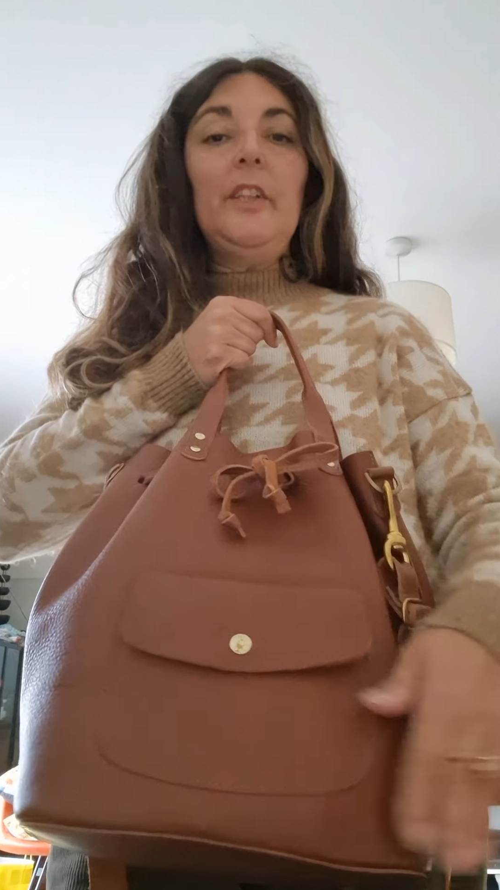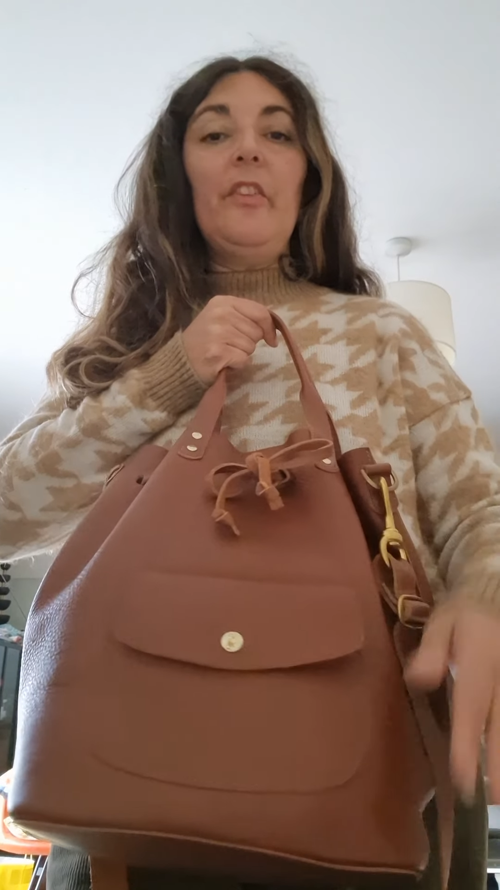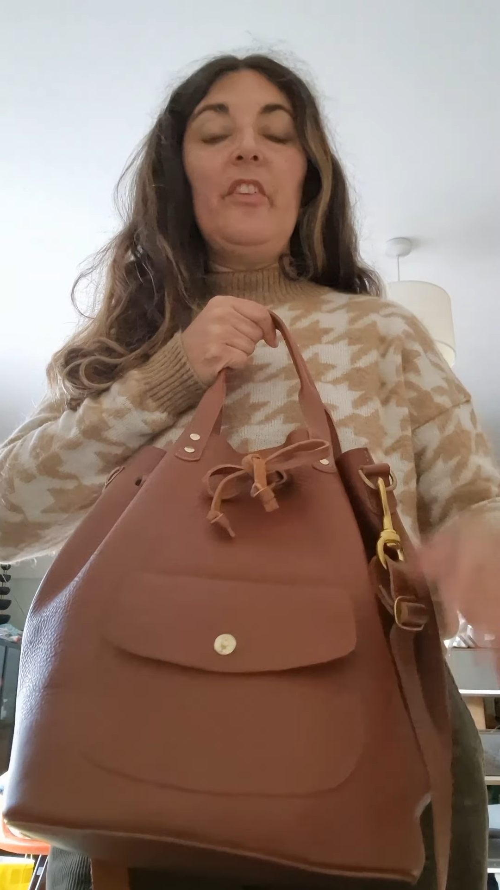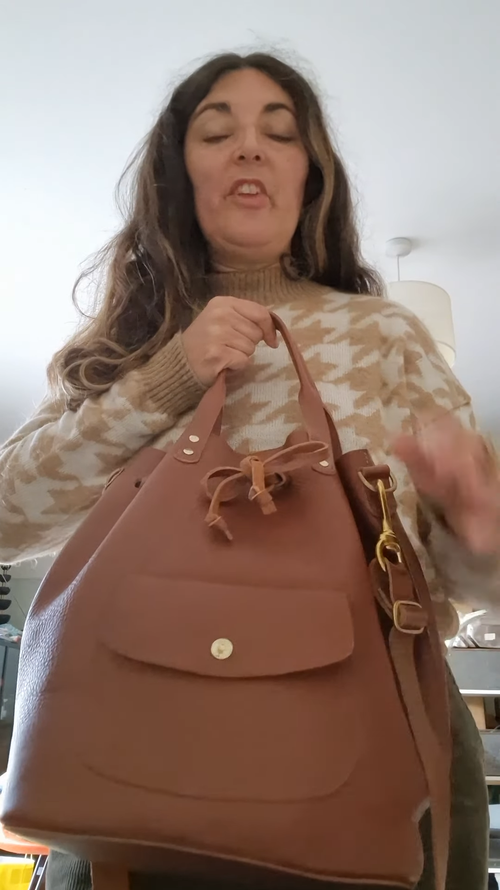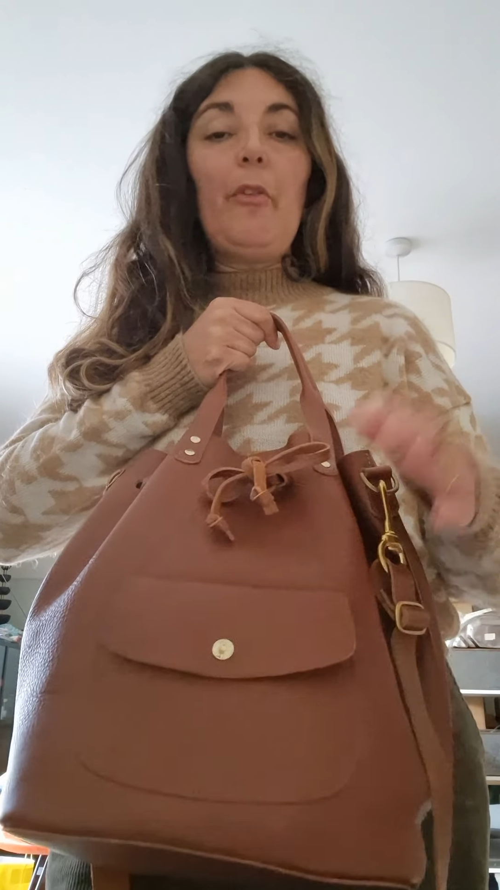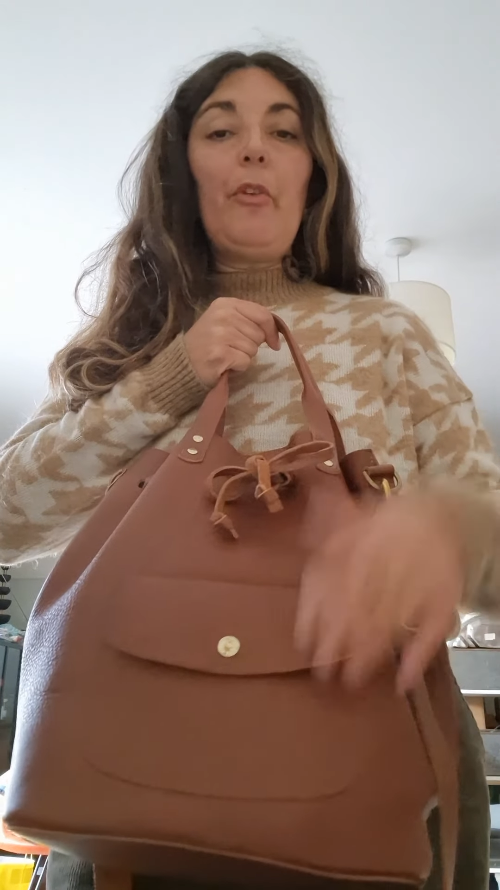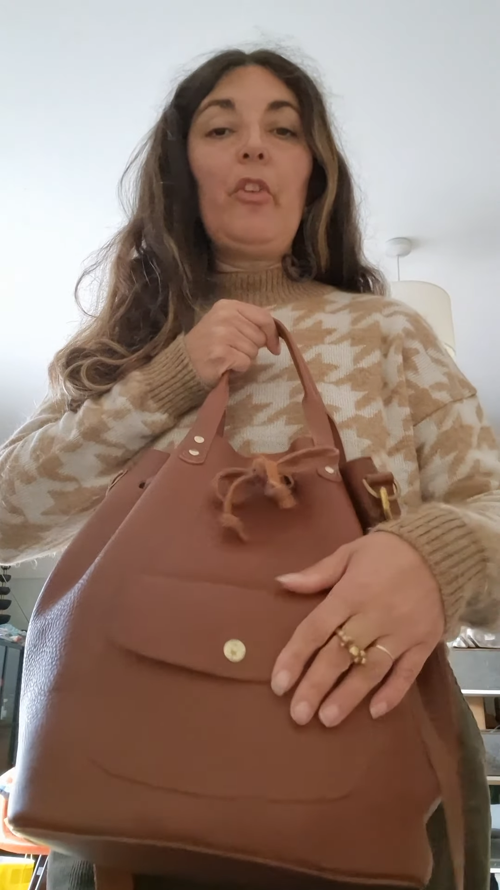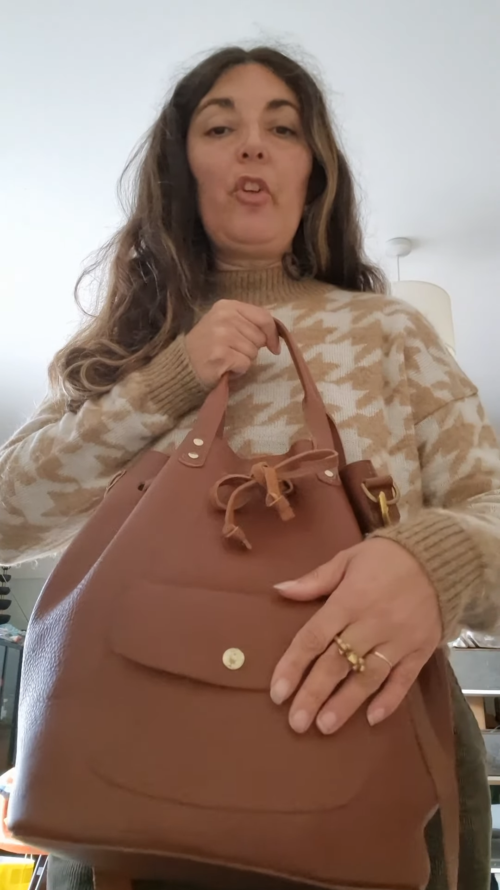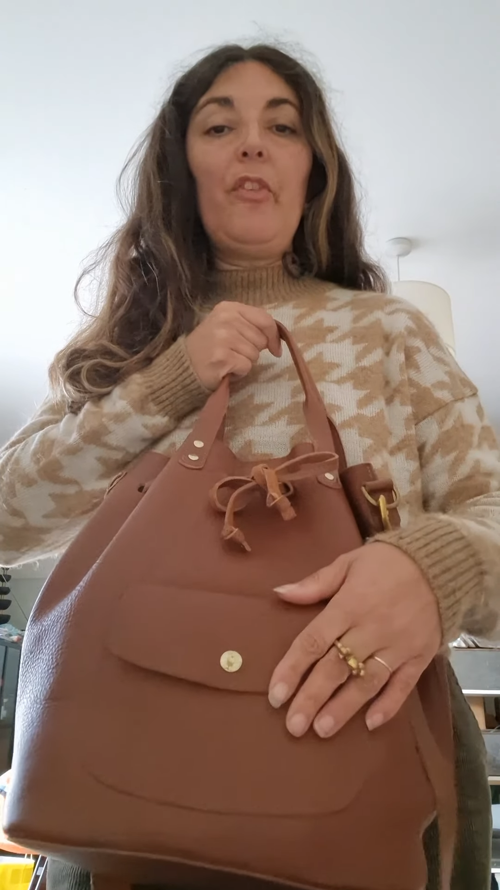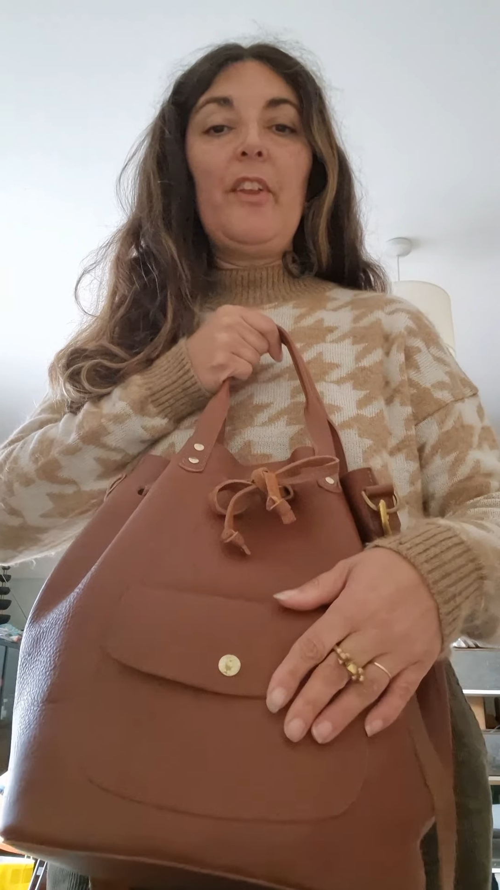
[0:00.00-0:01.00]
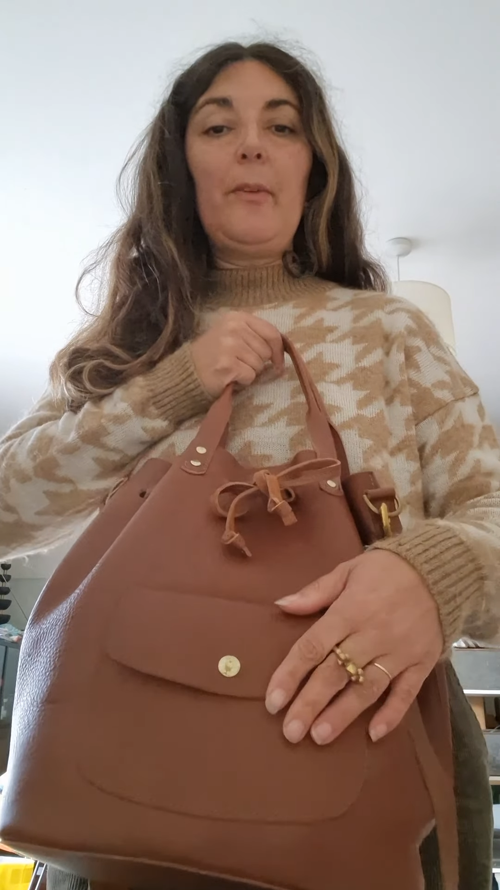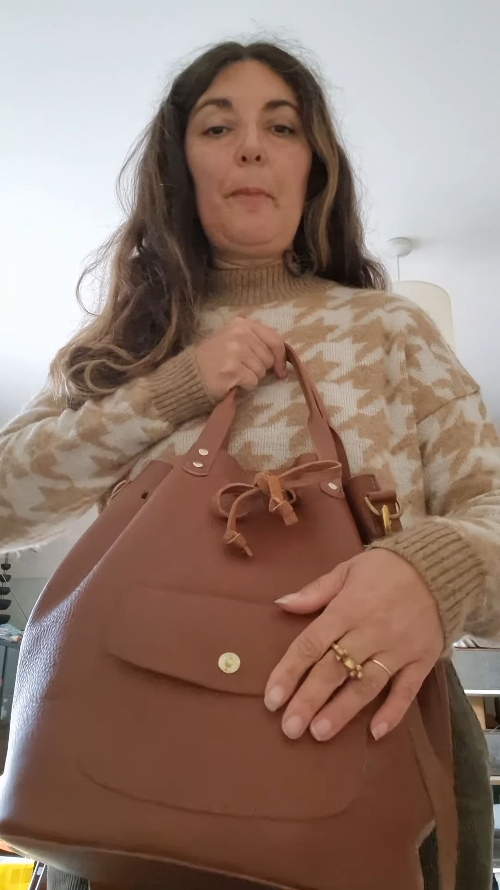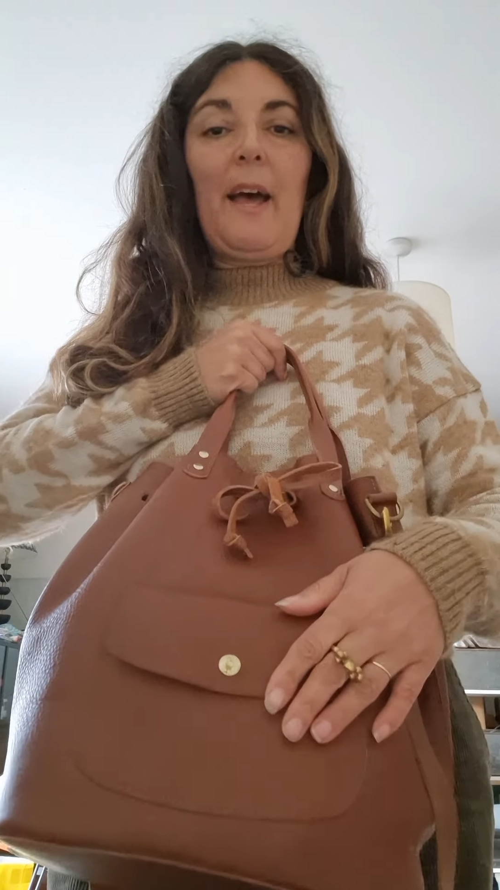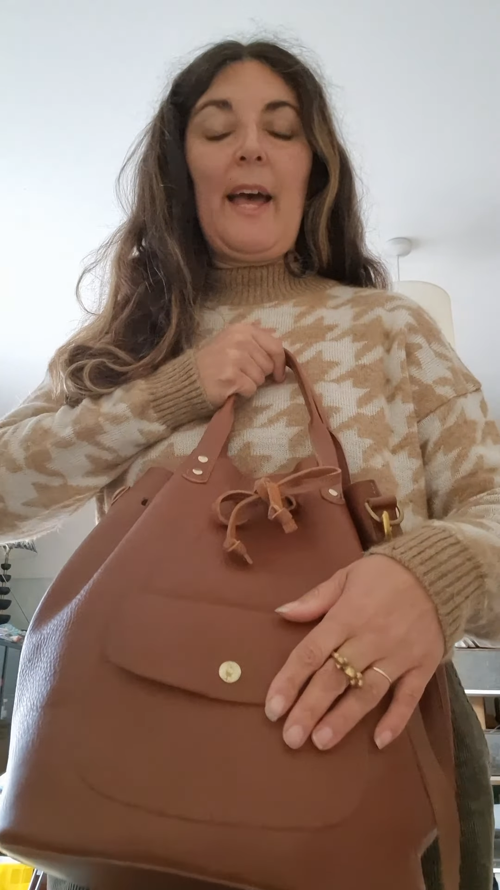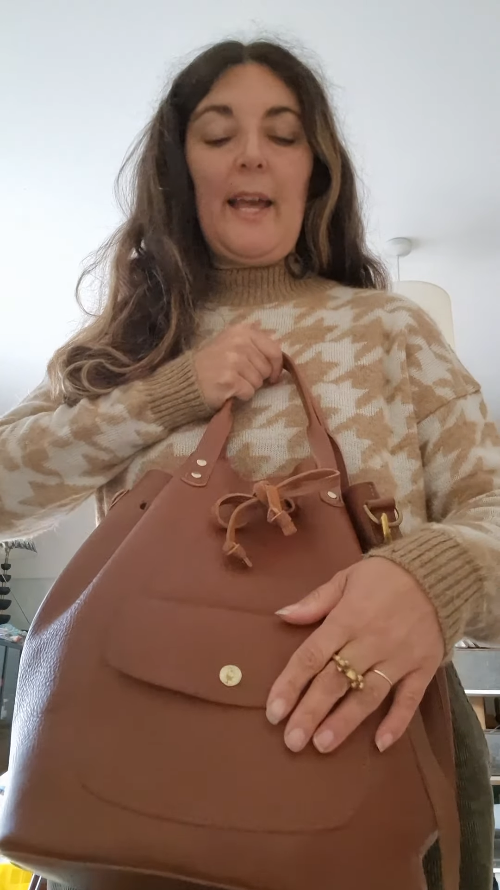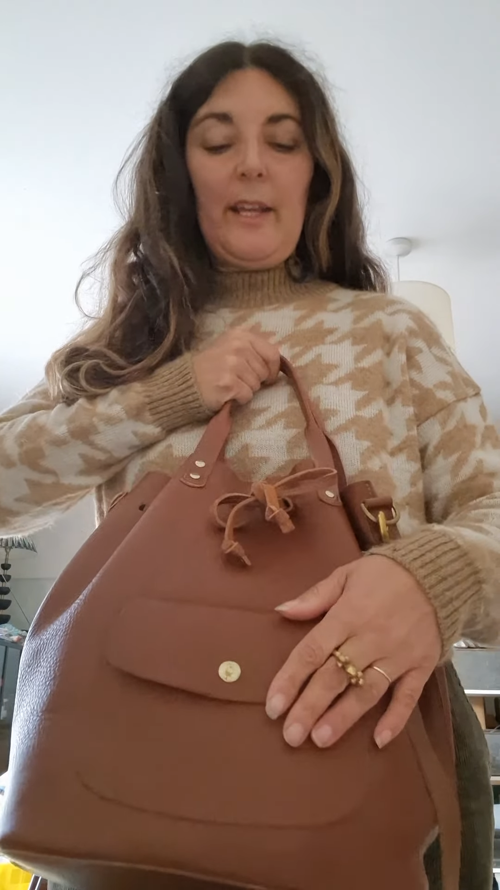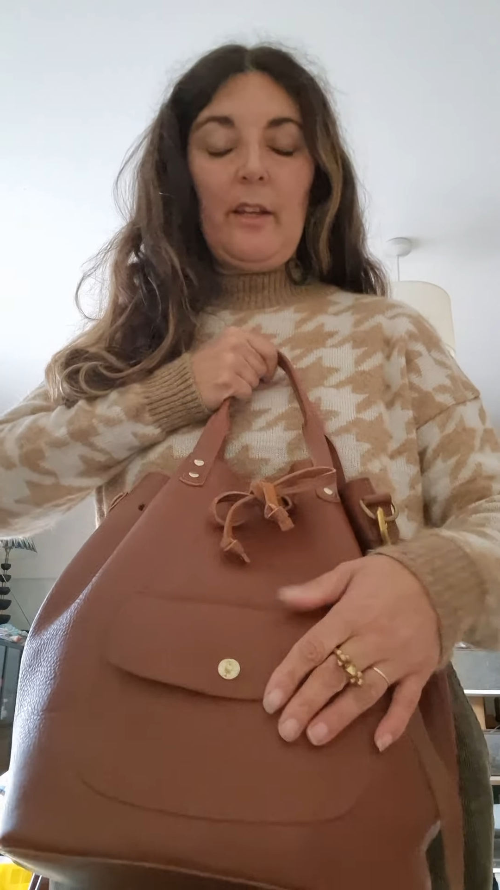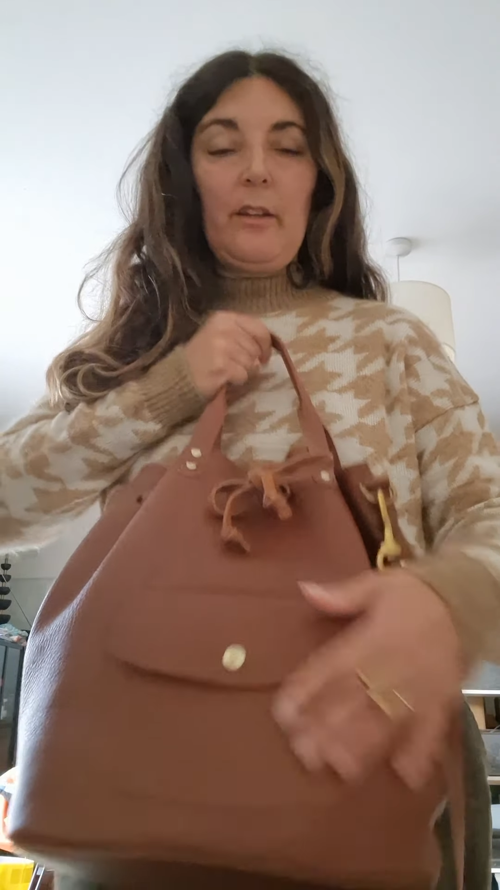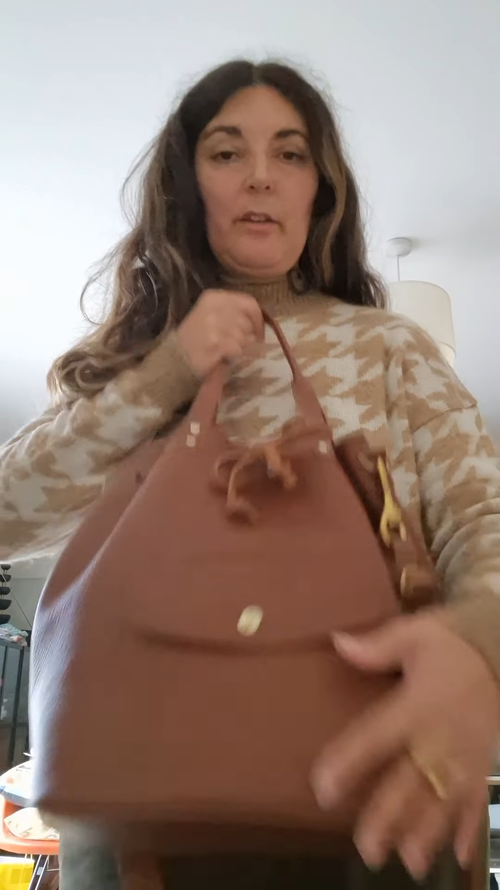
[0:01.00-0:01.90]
The difference on this bag